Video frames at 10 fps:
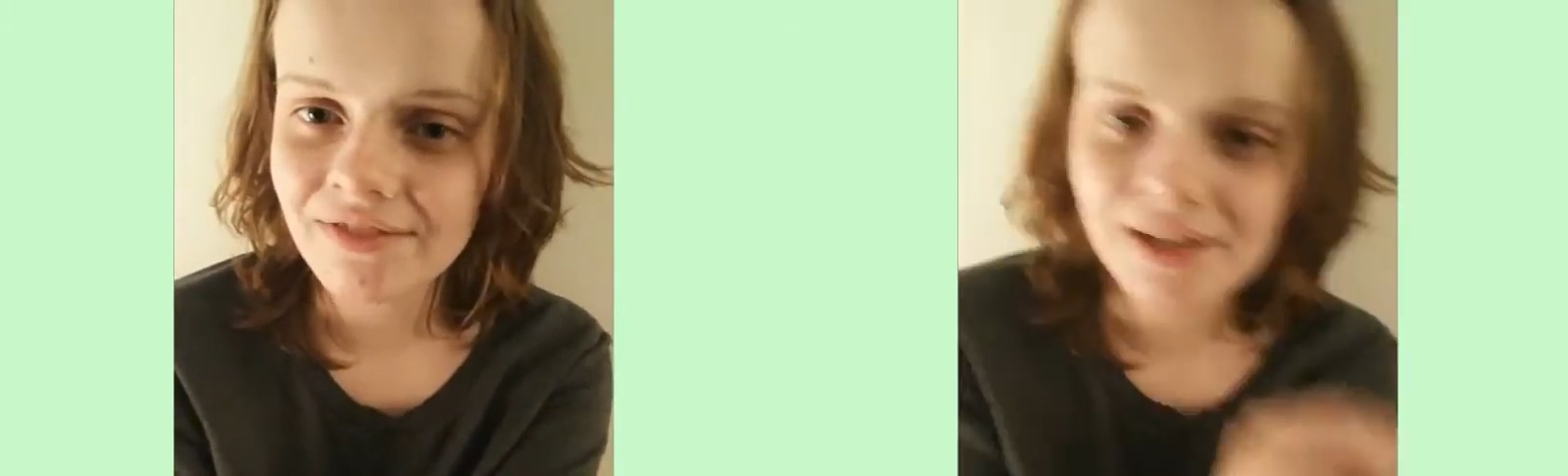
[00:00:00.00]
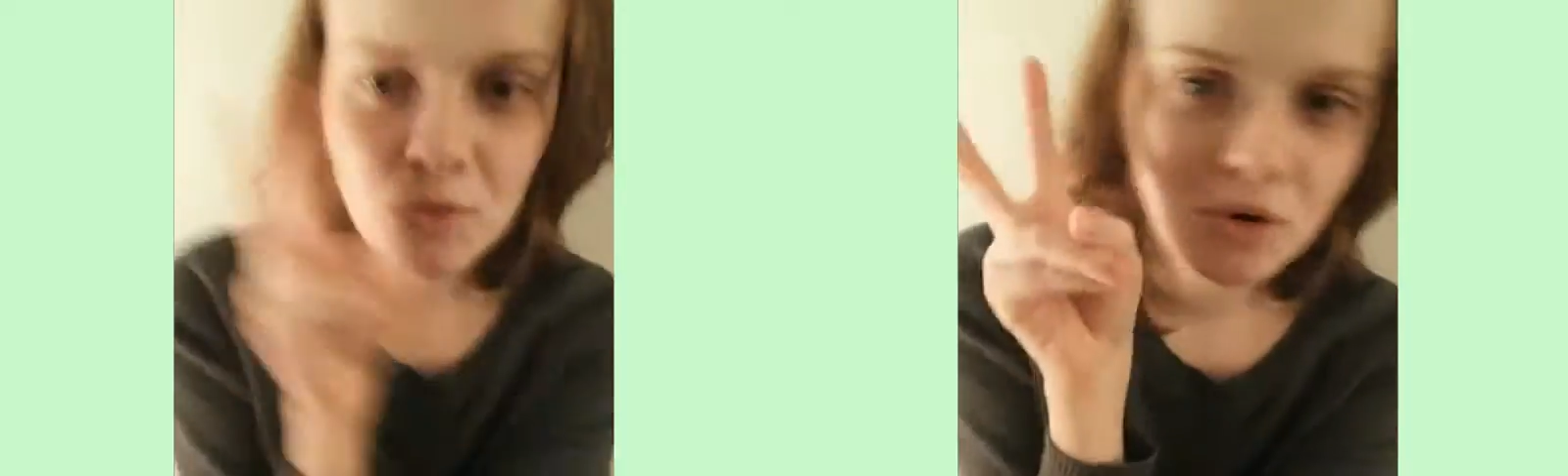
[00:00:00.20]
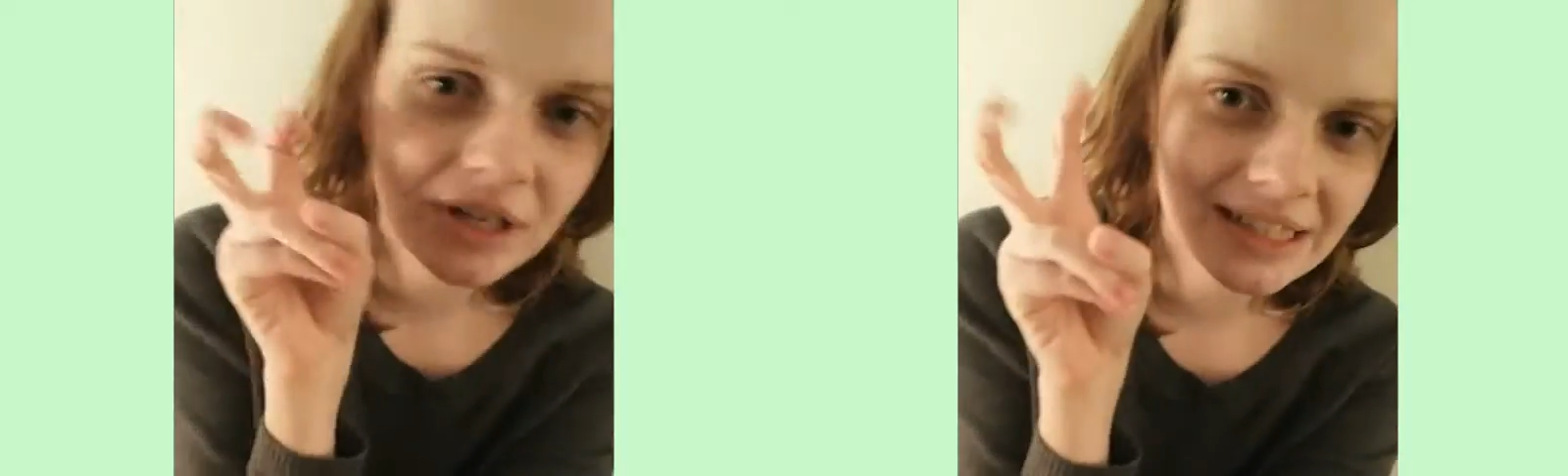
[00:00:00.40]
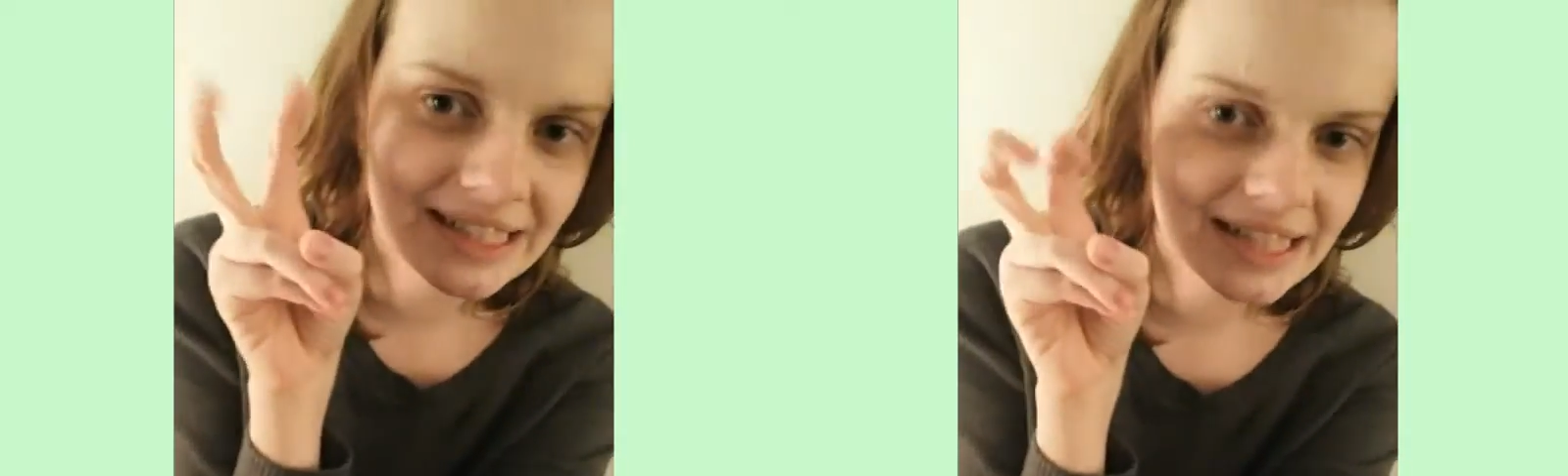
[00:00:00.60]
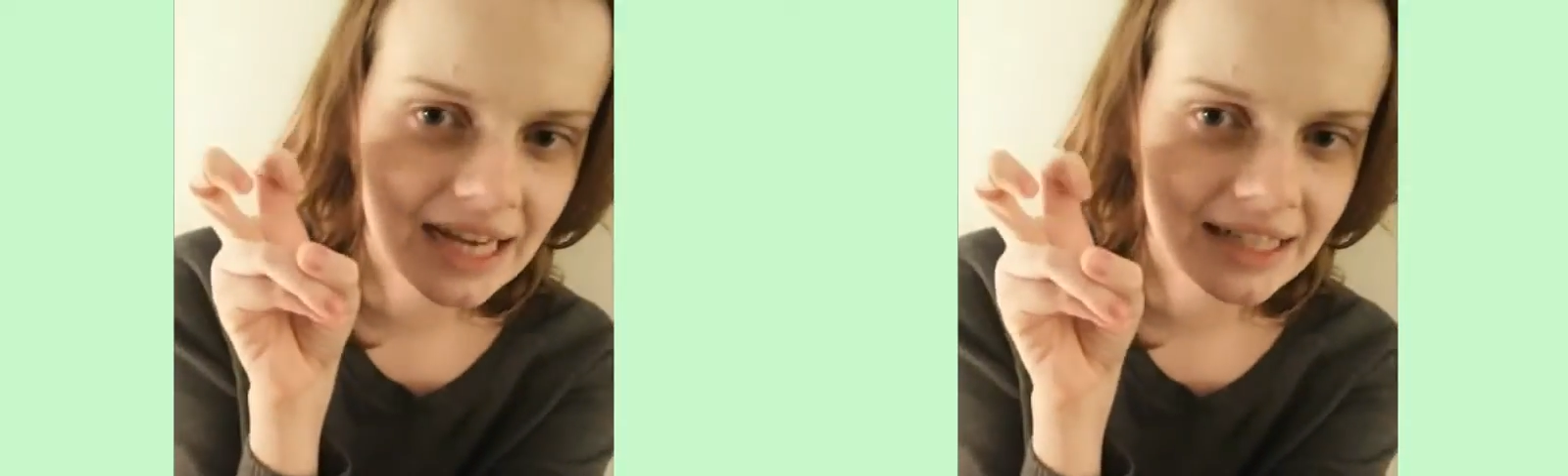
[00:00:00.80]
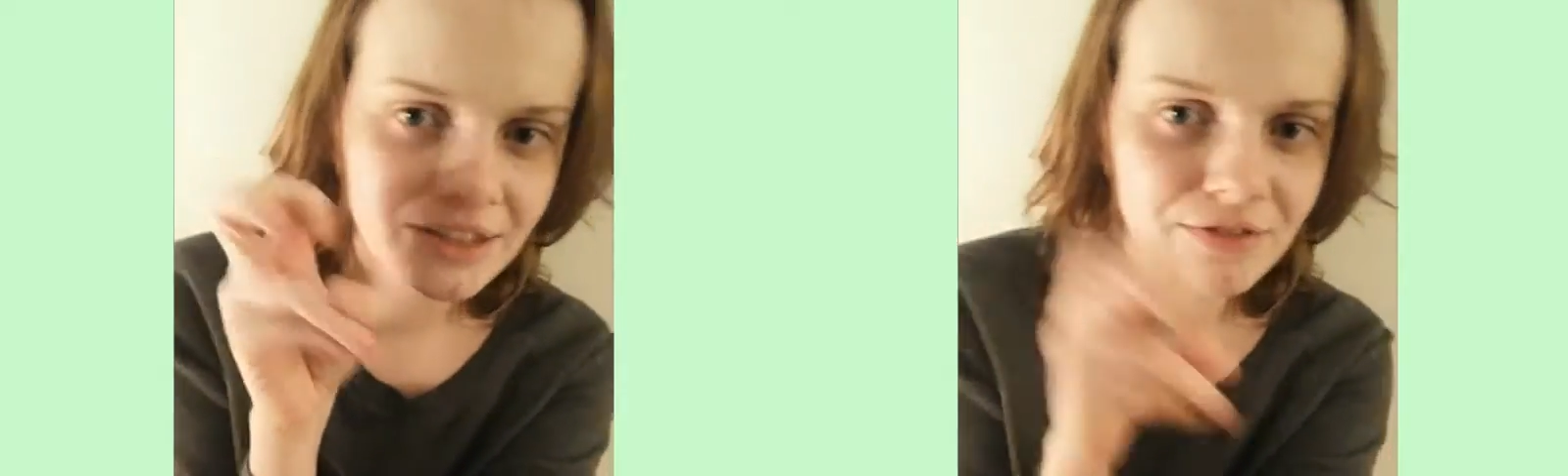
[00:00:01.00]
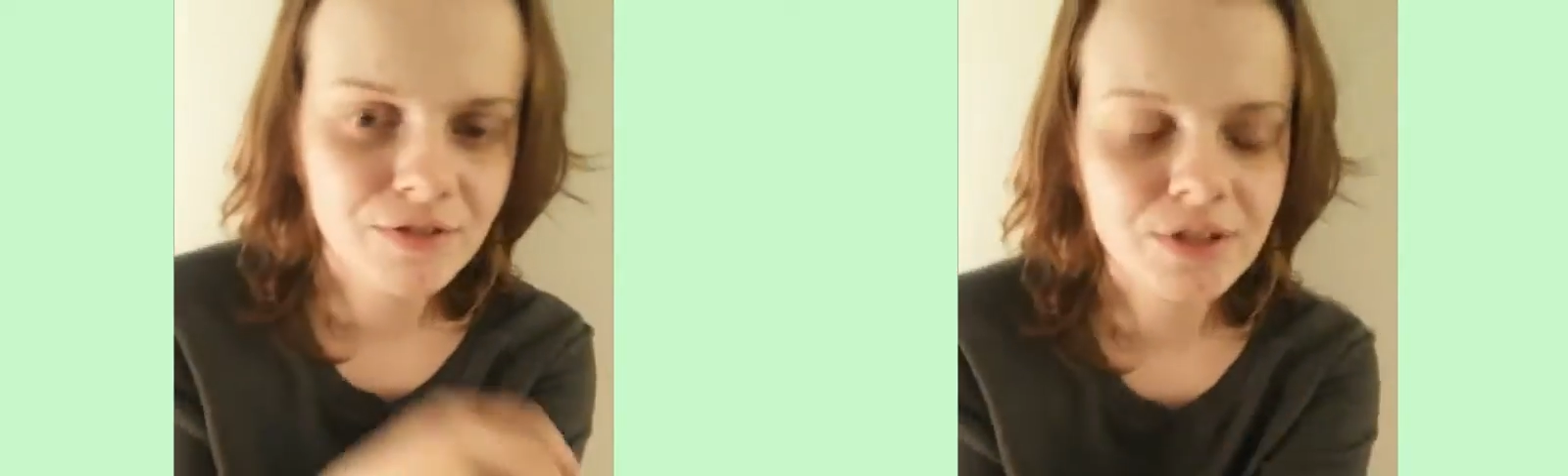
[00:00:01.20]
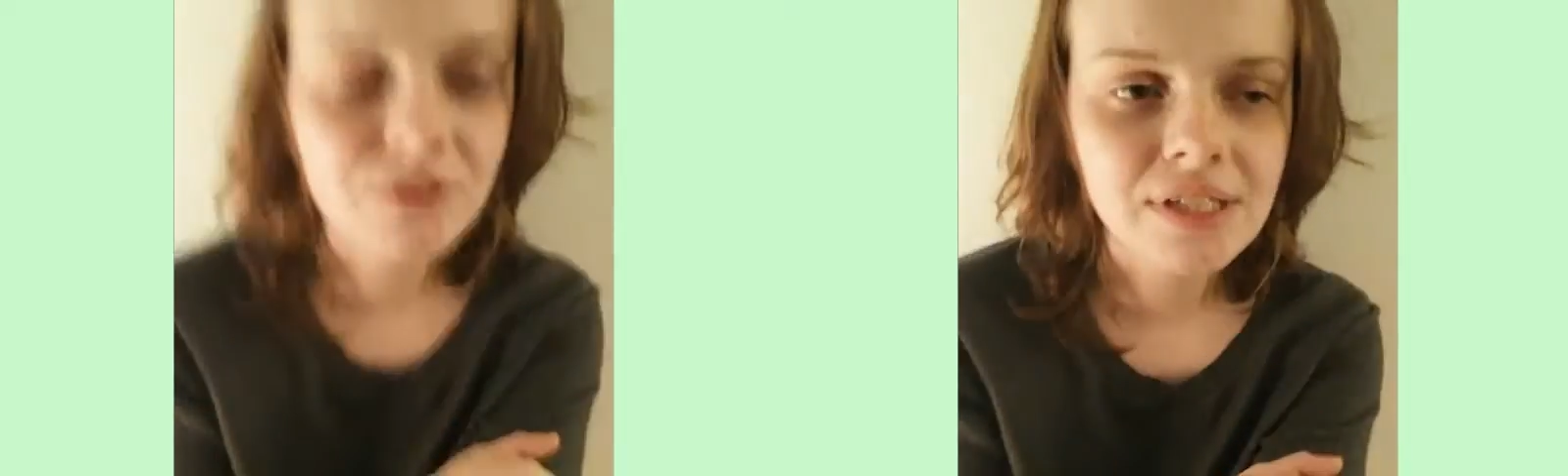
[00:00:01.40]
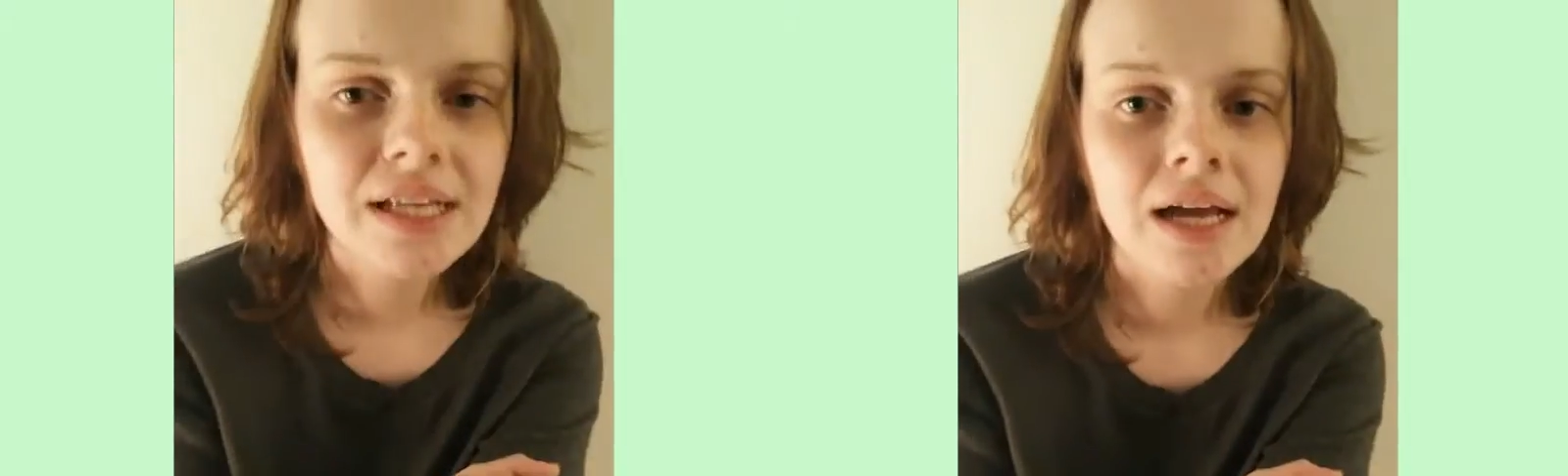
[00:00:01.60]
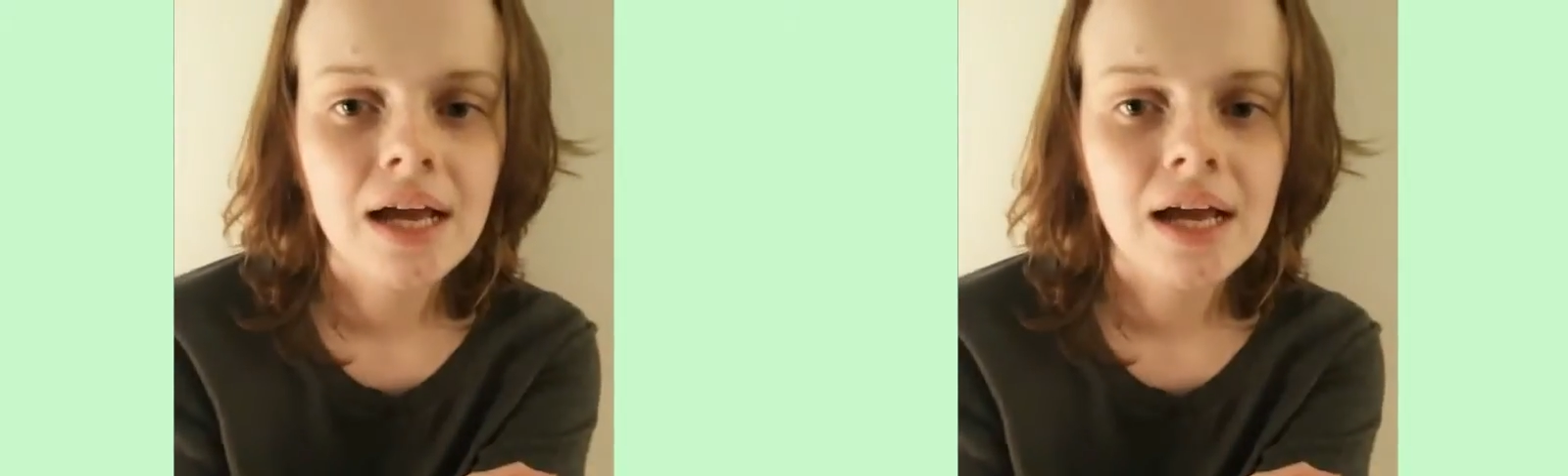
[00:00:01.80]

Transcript: like, more exotic fruits.